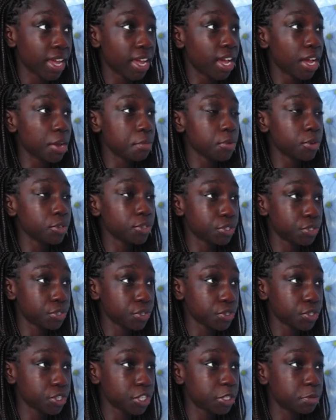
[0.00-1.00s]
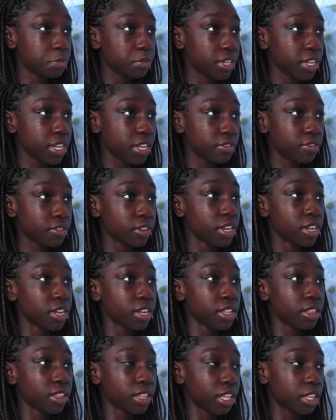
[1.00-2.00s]
and most doctors believe
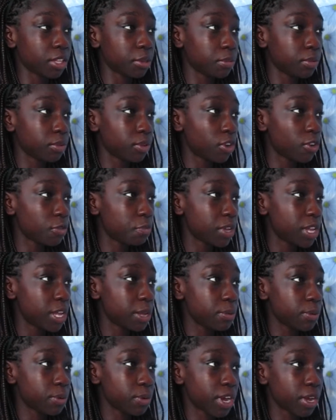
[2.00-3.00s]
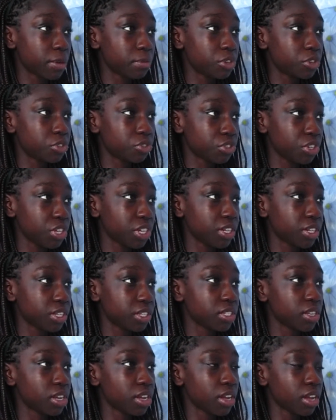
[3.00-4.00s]
that a lot of people can be
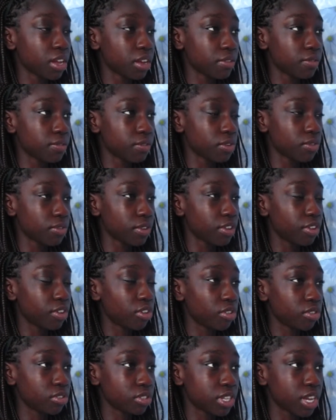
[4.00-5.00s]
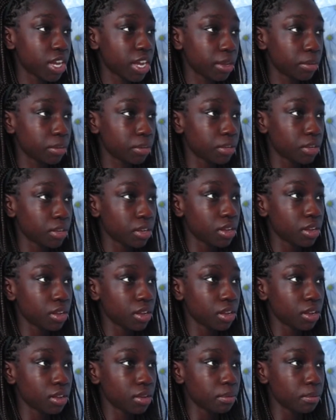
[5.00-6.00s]
treated for a very long time.
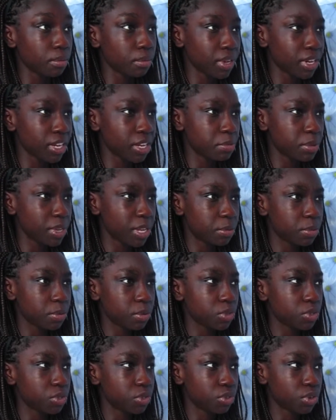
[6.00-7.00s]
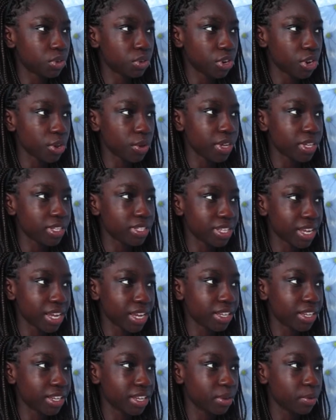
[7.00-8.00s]
Many people do not know
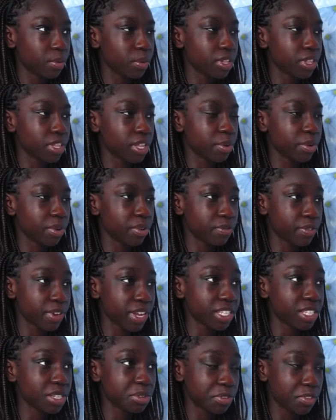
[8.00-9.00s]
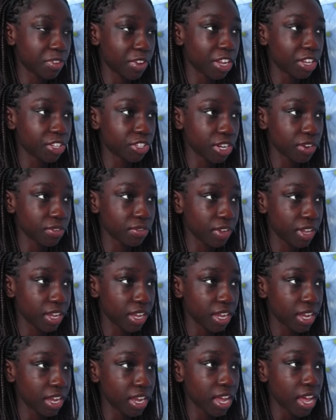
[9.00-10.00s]
exactly when they were infected with
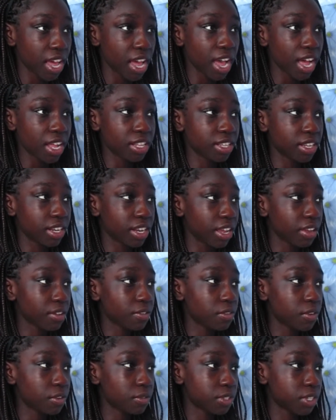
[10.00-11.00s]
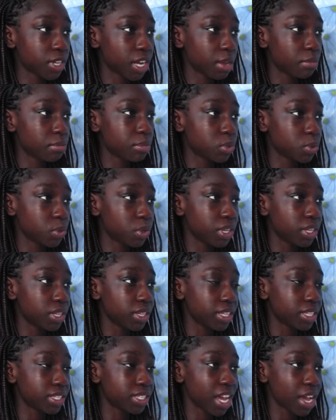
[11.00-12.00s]
HIV, and the length of time between
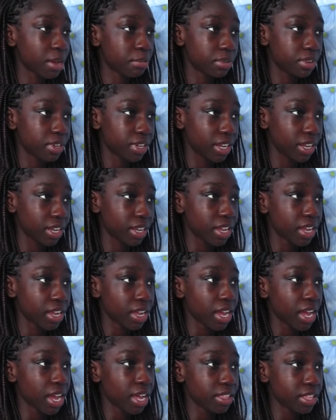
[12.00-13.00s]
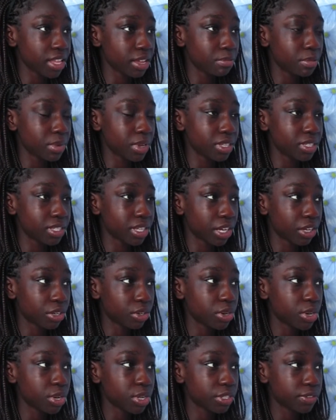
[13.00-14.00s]
this happening and then being
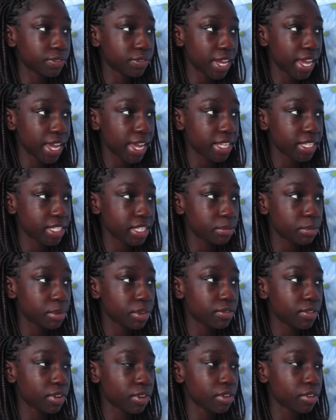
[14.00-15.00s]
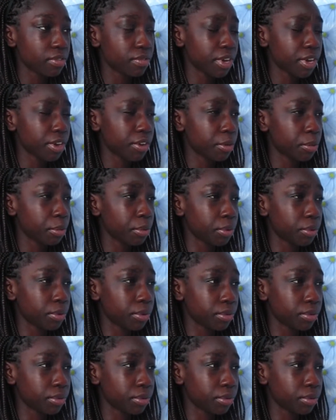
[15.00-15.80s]
diagnosed with AIDS can be very variable.